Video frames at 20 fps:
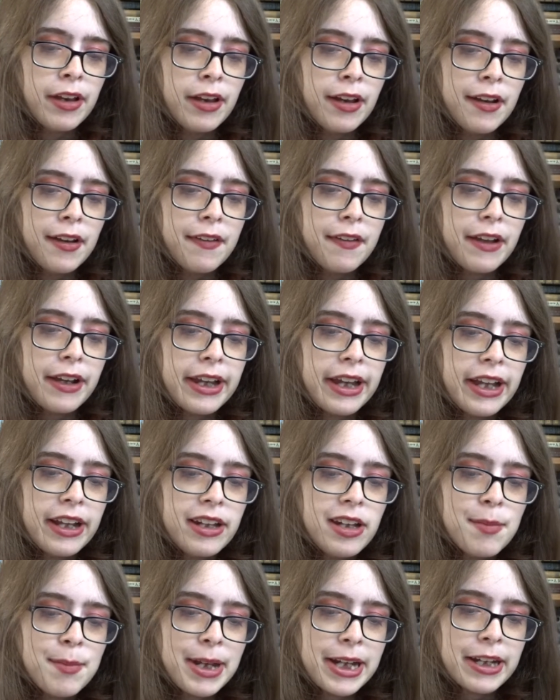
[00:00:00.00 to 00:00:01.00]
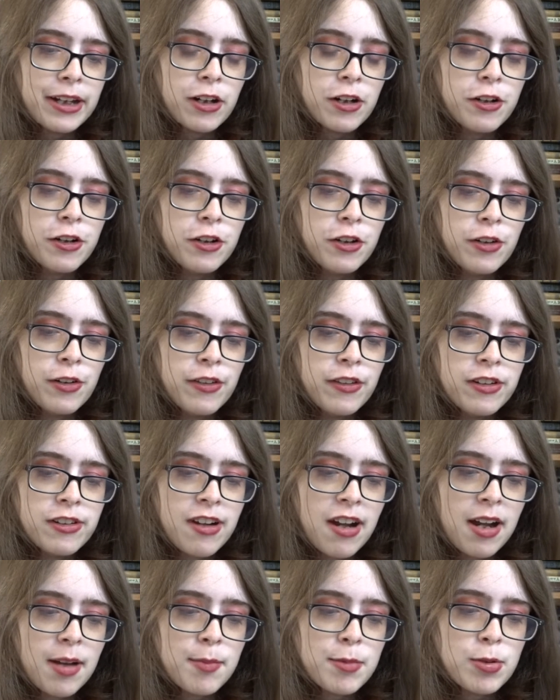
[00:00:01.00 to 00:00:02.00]
The candy maker knew
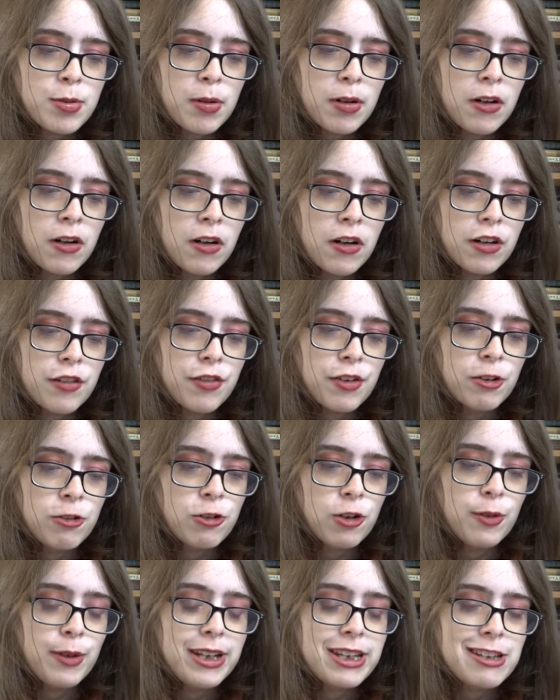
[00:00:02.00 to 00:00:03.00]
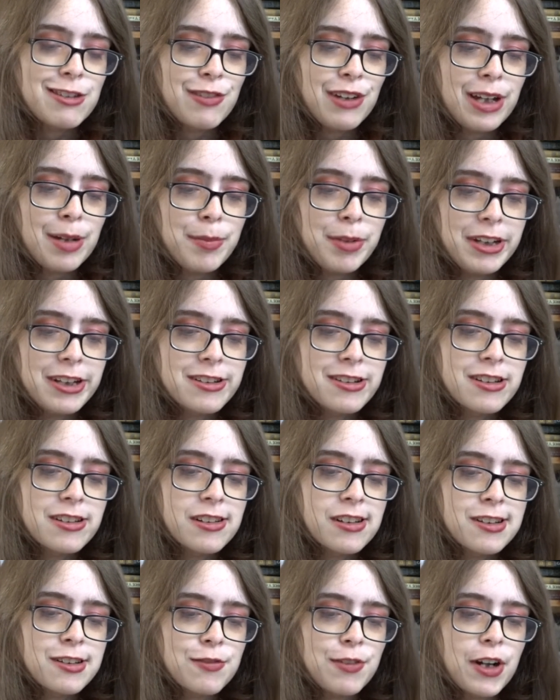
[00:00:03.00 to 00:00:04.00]
times were hard for Joey's family since
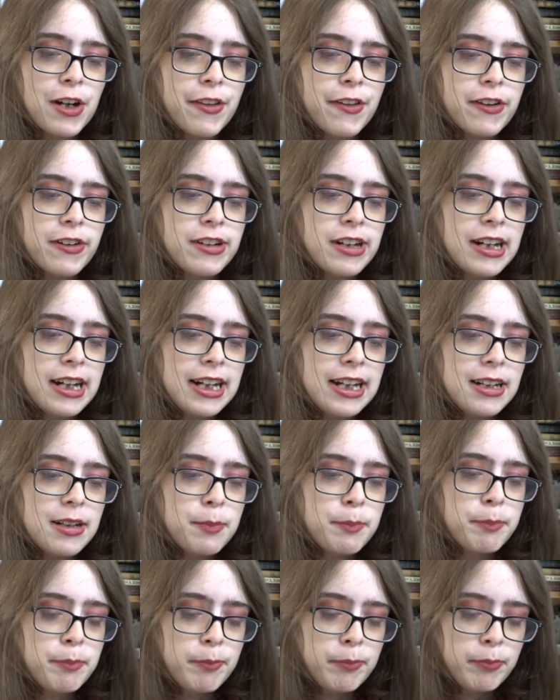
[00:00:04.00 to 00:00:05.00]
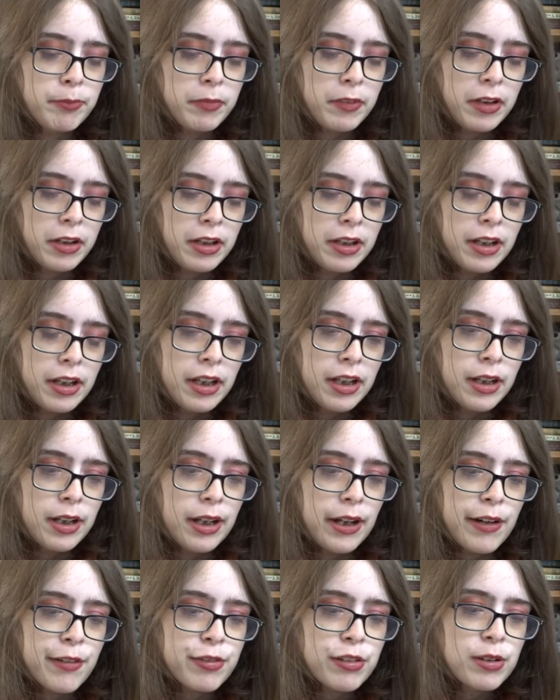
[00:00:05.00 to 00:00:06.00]
his father died.
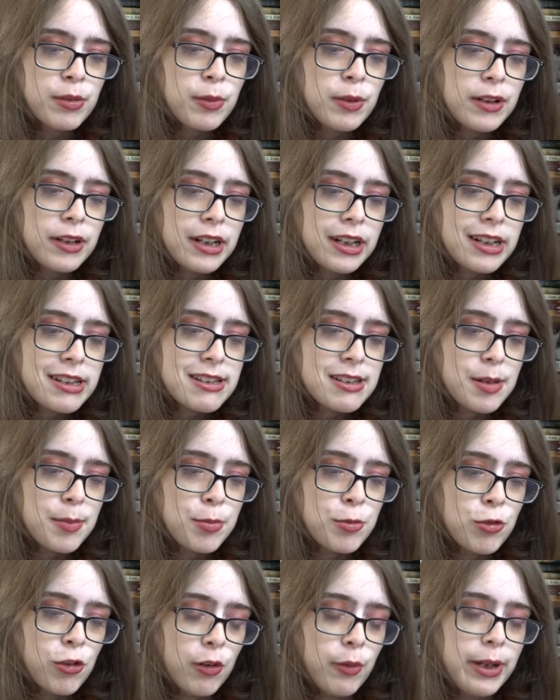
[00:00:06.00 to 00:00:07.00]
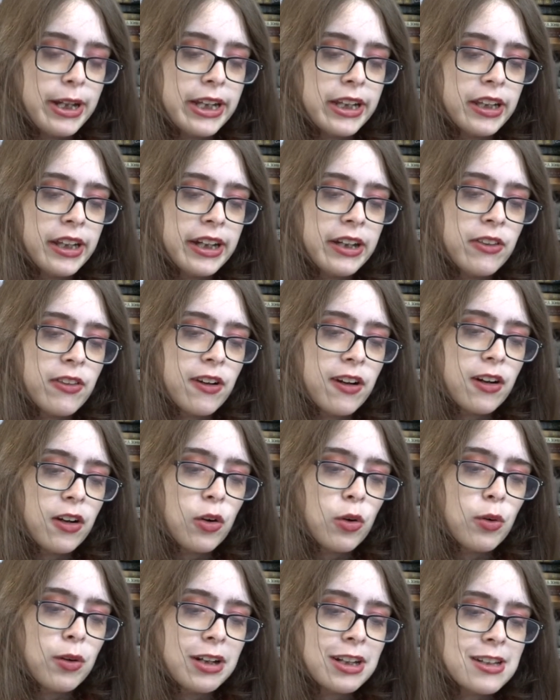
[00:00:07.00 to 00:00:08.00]
Everyone except Joey laid their
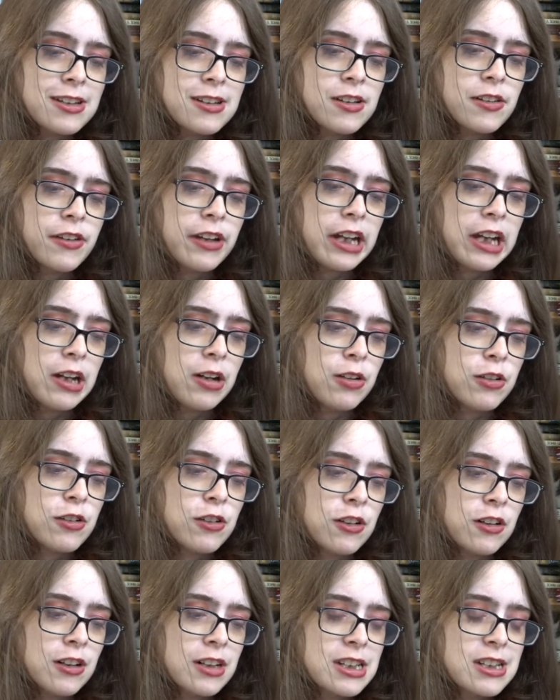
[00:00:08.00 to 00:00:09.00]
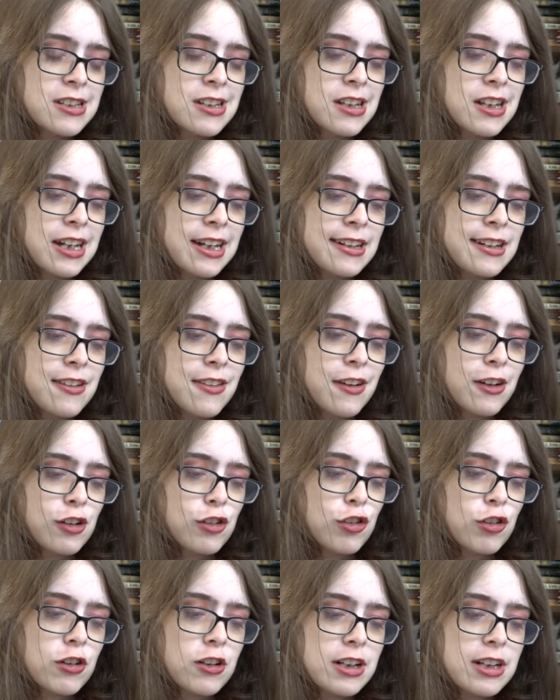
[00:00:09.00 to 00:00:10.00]
coins on the counter and selected their
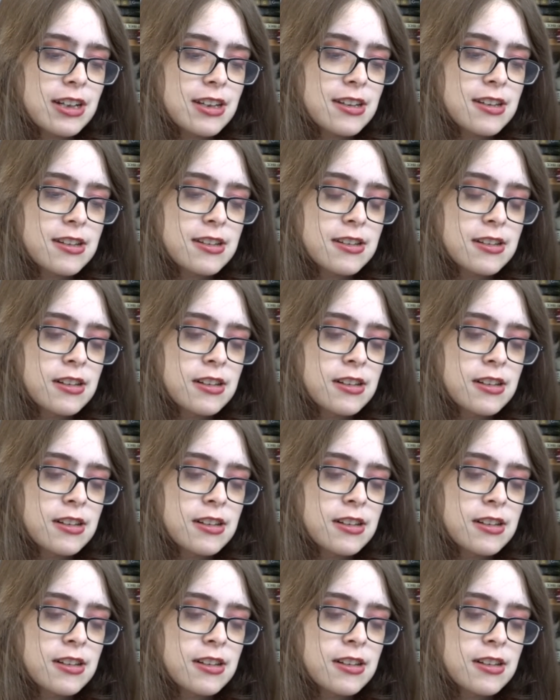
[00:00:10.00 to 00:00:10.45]
treats.